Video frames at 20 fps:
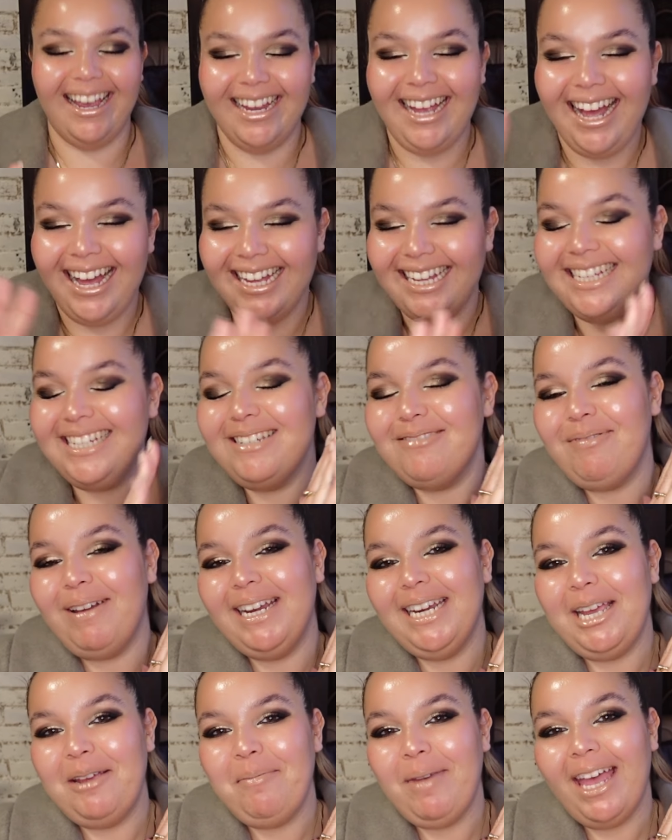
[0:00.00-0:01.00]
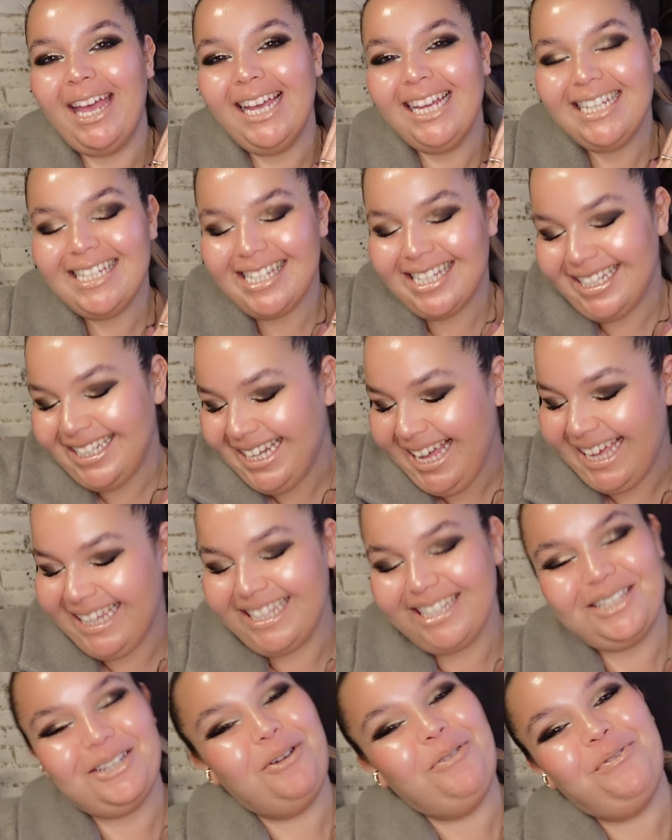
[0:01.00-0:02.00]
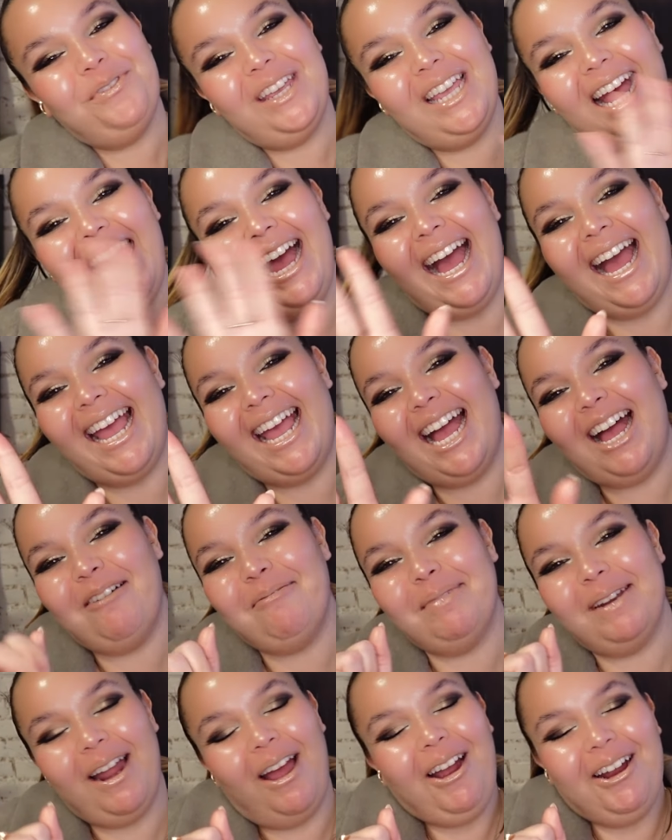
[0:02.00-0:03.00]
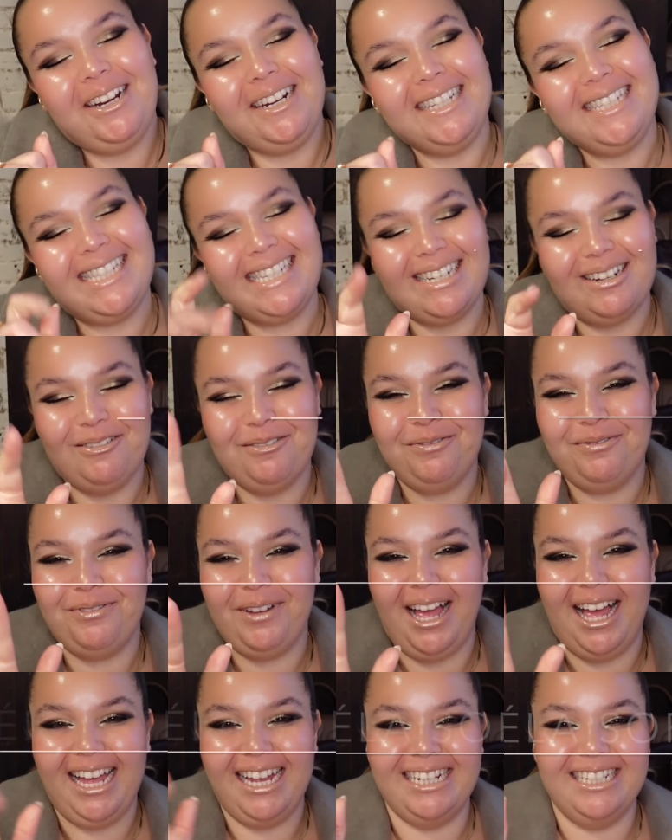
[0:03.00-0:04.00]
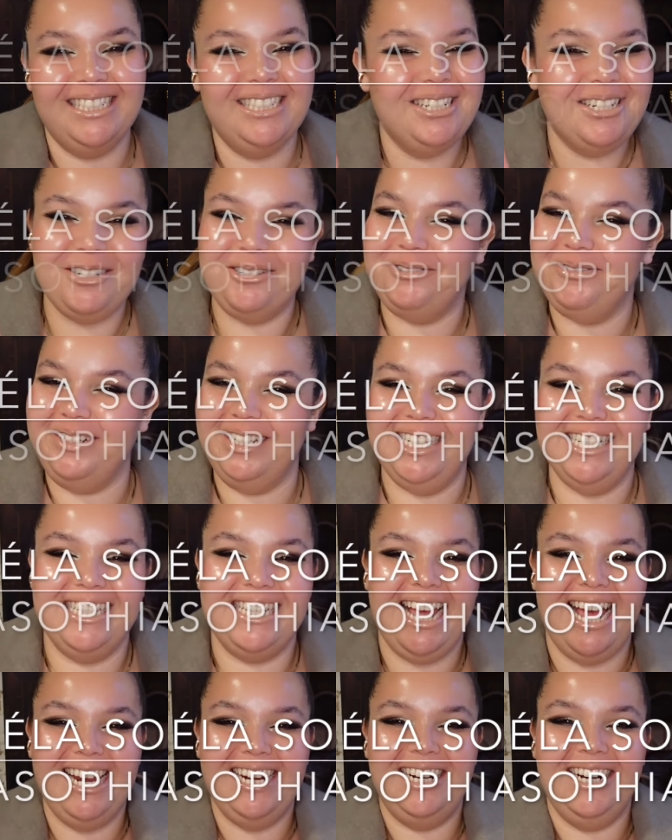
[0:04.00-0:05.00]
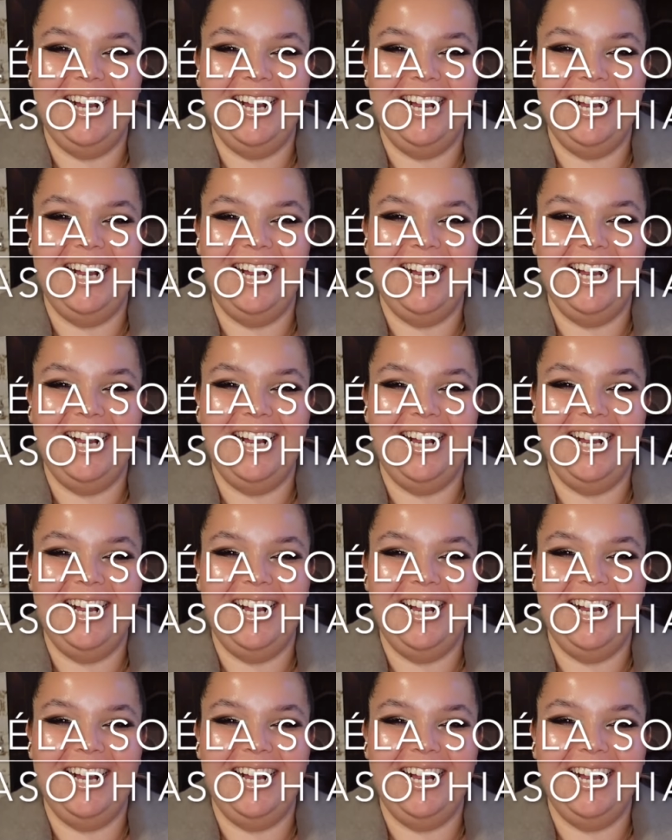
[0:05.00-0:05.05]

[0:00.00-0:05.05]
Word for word: Hi guys, my name is Léla Sophia. I am an artist and fine jewelry designer.